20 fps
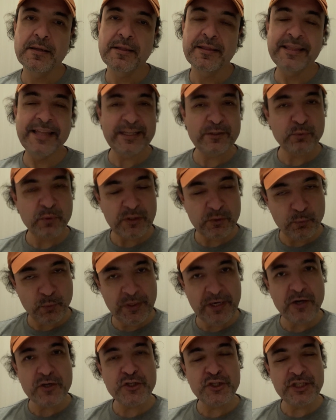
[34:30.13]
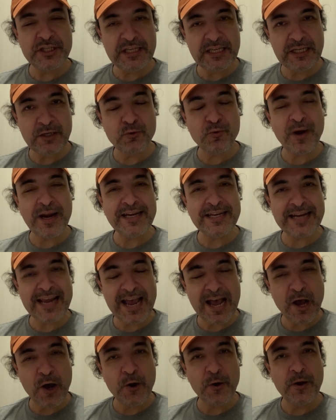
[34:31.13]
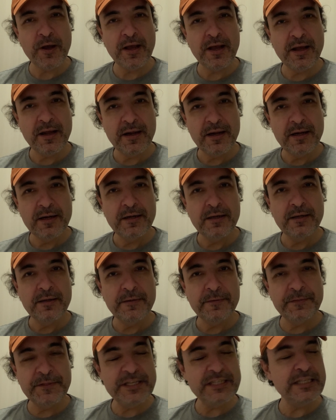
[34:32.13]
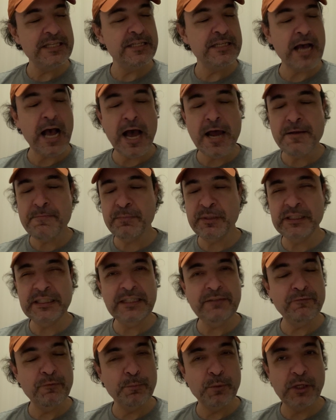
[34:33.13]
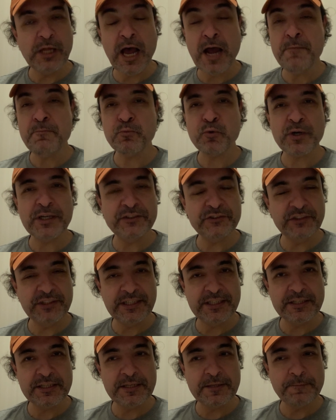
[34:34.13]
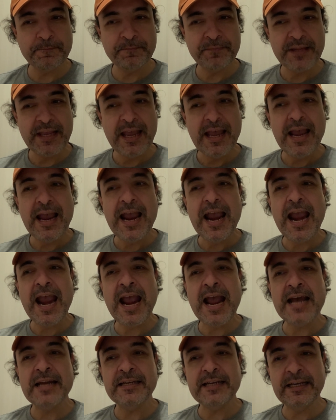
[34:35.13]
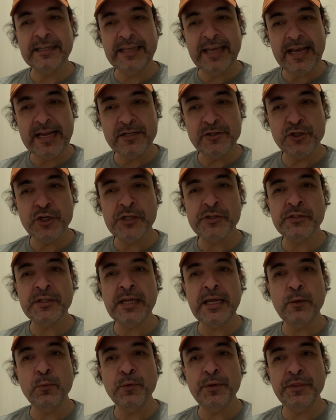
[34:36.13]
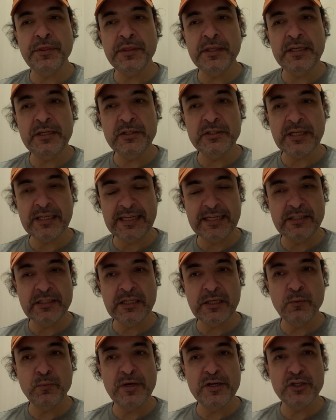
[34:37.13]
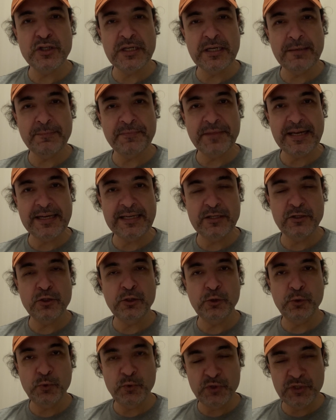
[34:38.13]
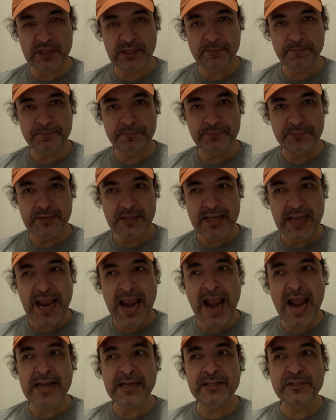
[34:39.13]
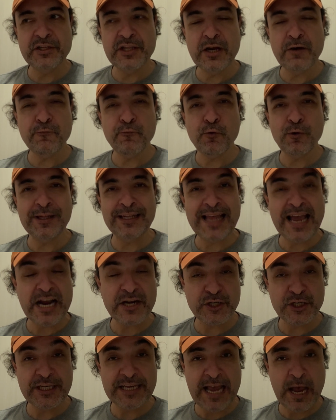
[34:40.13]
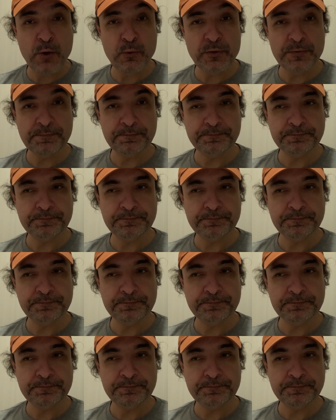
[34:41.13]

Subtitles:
That's what we are seeing right now. This is unbelievable, unprecedented. And again, just like with the Zelensky regime that is losing and is therefore lashing out,